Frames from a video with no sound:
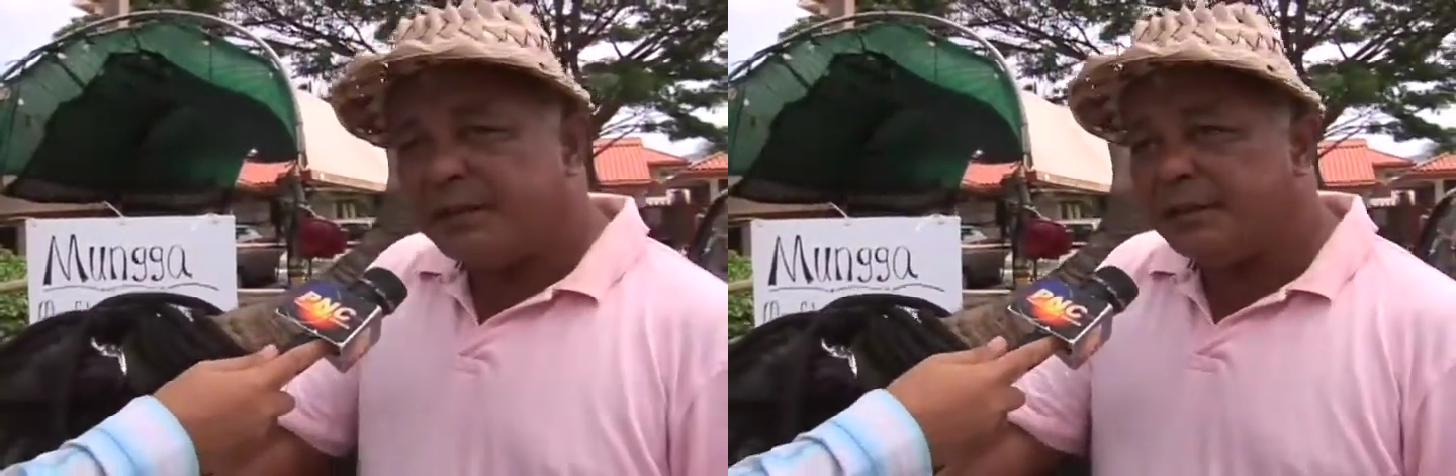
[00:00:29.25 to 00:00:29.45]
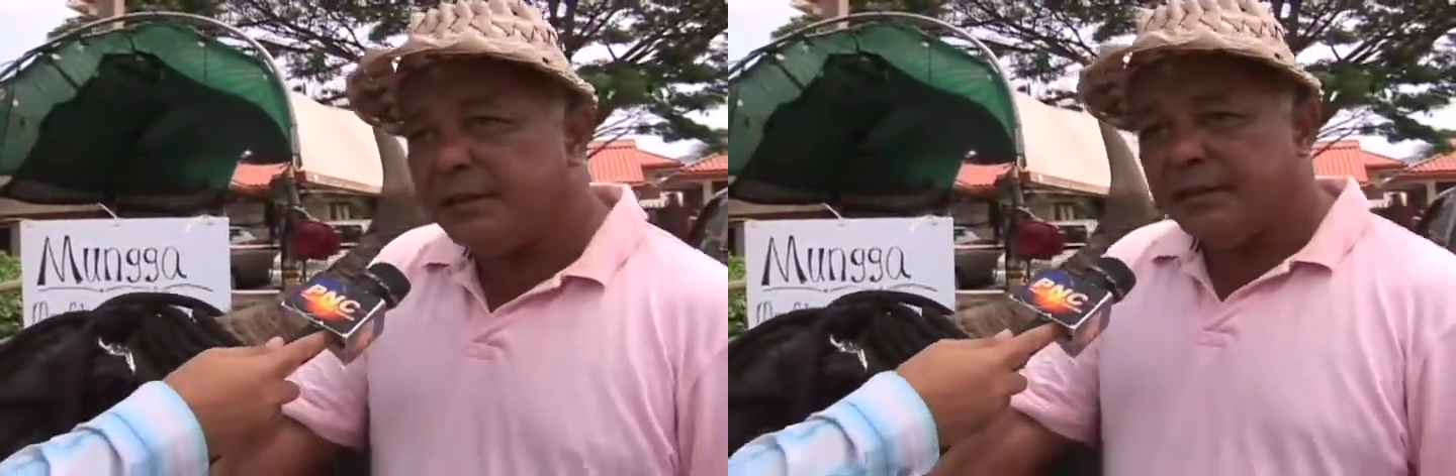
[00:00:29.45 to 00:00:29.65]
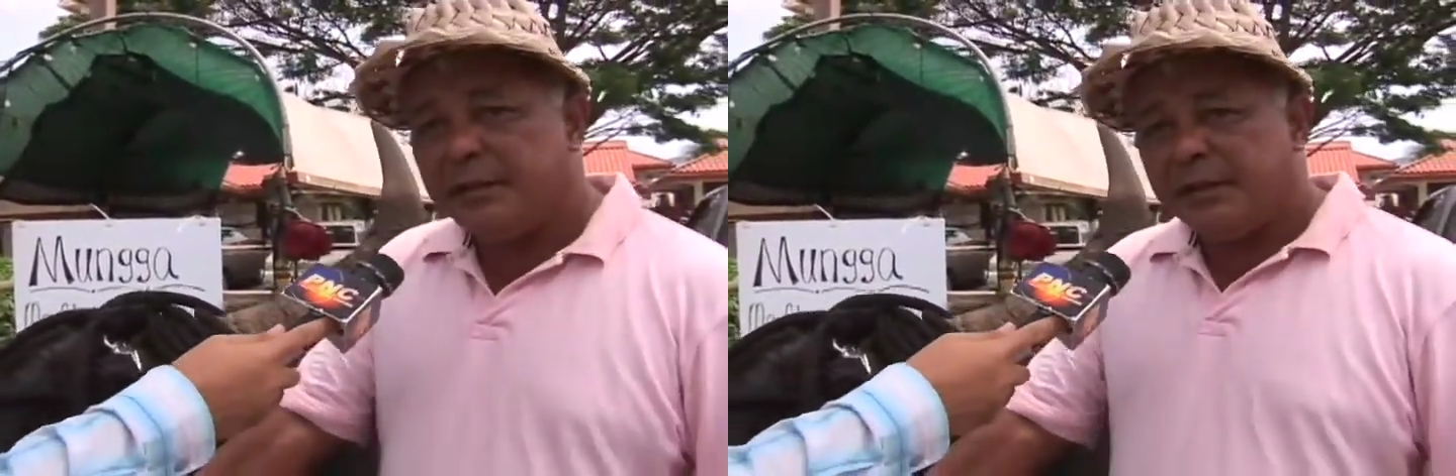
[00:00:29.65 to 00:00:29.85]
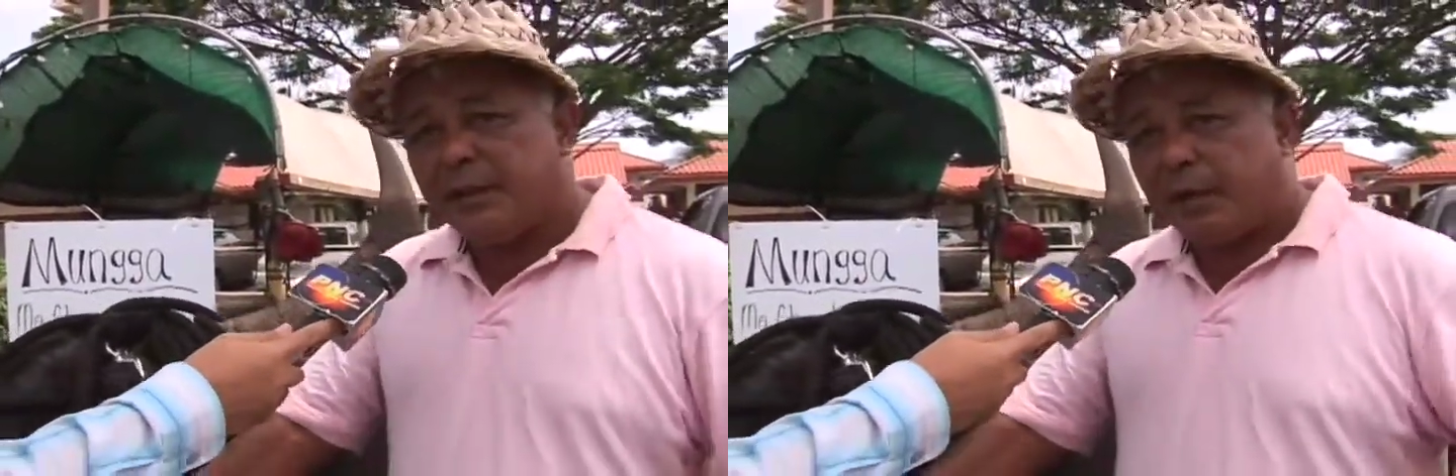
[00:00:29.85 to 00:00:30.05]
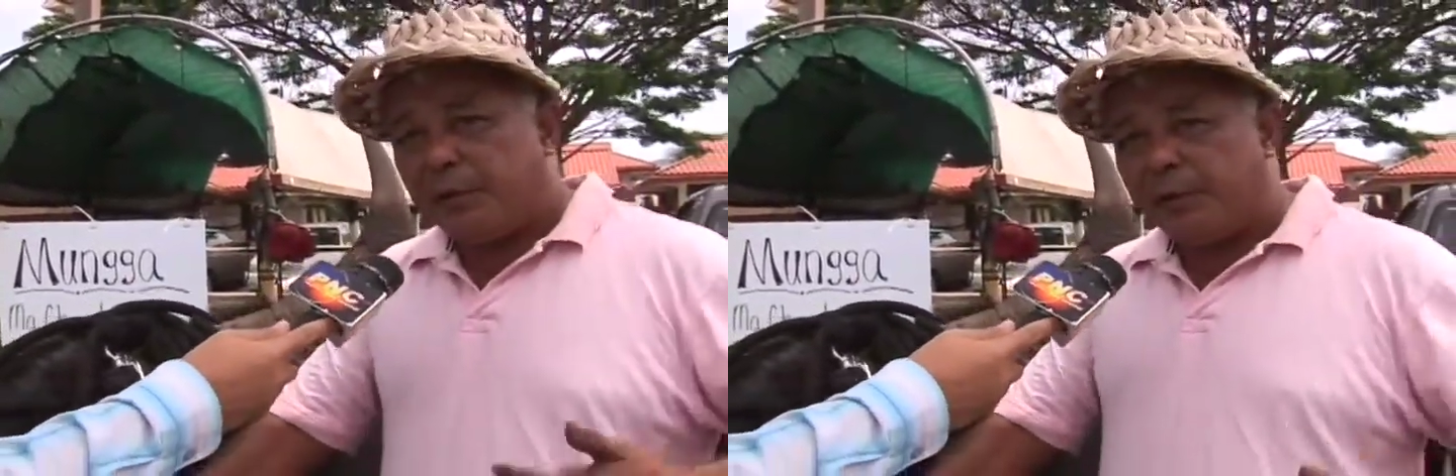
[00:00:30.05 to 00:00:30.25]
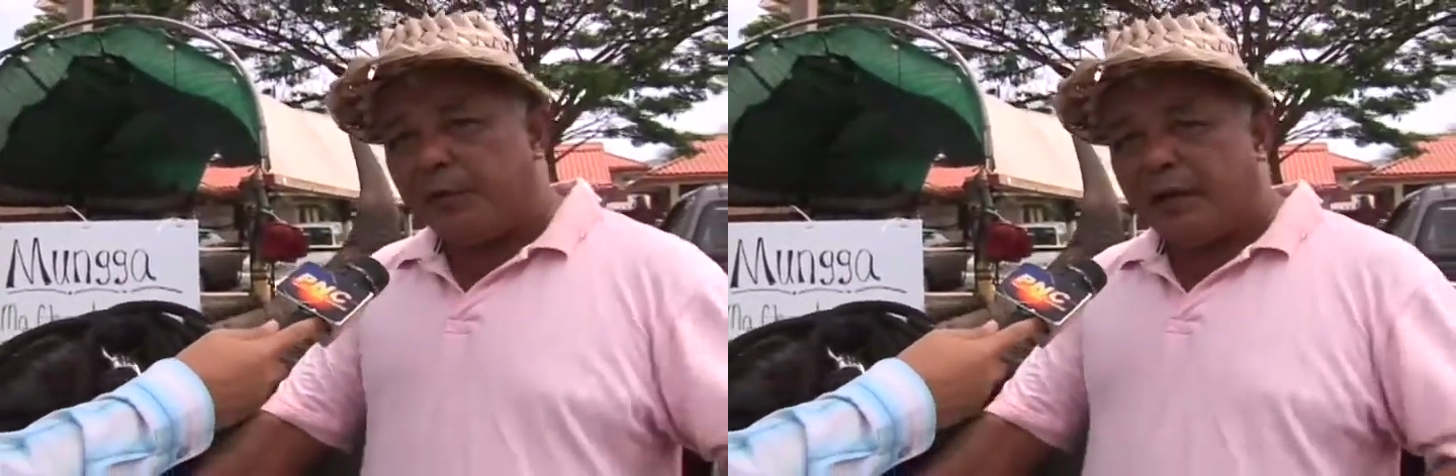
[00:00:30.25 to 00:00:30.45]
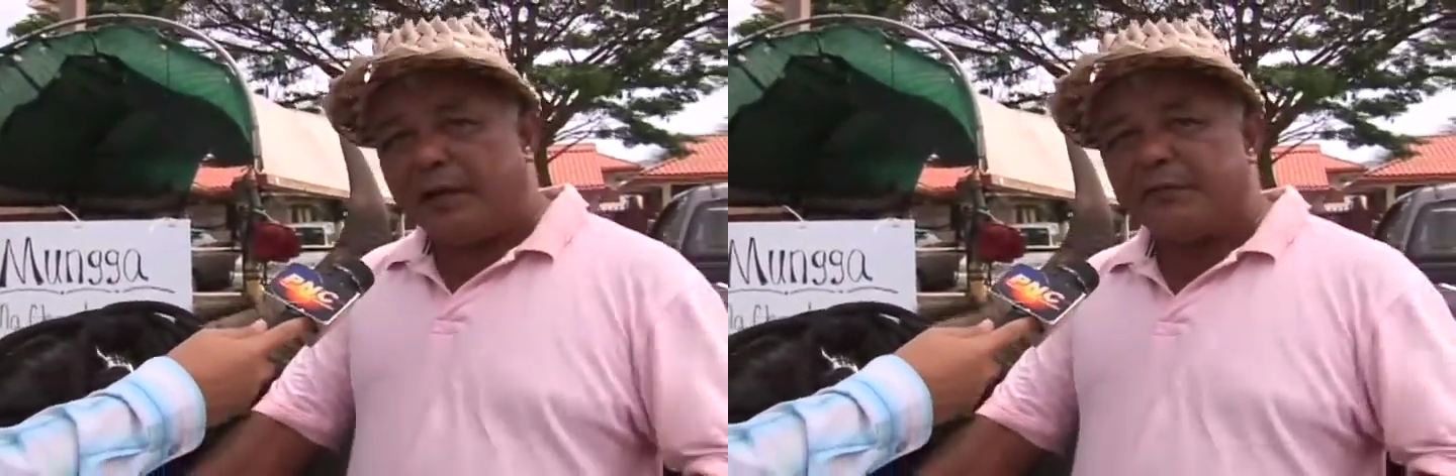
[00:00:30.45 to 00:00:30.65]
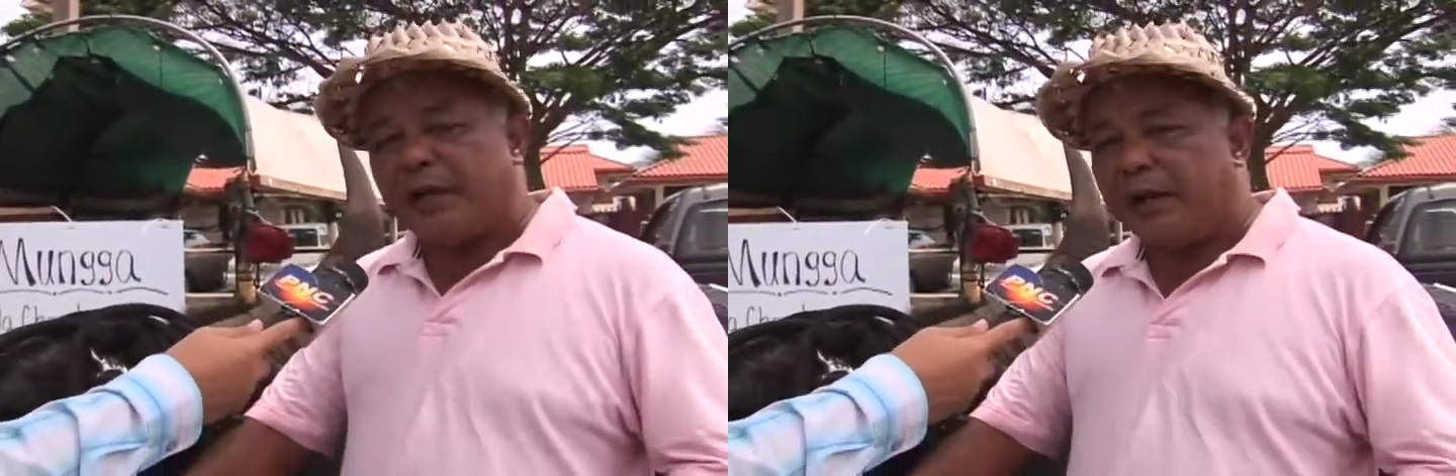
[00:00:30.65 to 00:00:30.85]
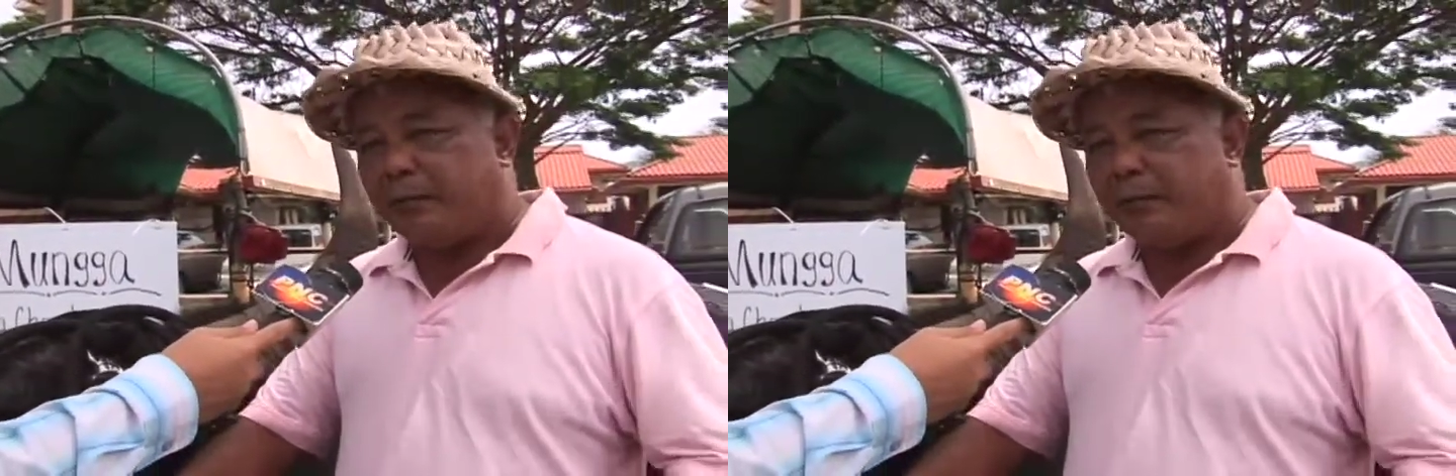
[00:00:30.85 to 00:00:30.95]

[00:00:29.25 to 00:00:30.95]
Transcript: a real life